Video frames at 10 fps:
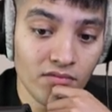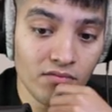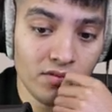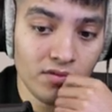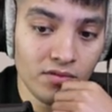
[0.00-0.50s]

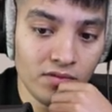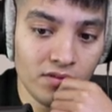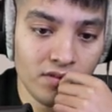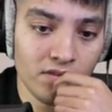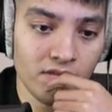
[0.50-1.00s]
Try
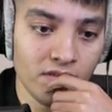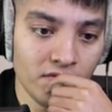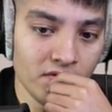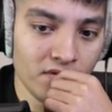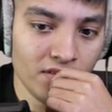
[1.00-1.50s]
our
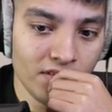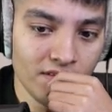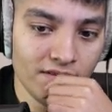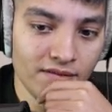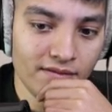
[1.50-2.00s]
fall
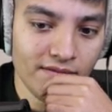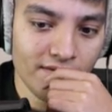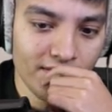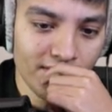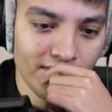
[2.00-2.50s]

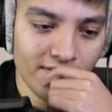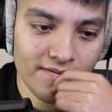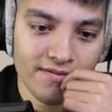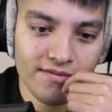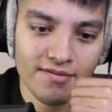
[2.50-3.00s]

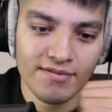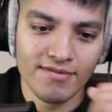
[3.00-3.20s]
special.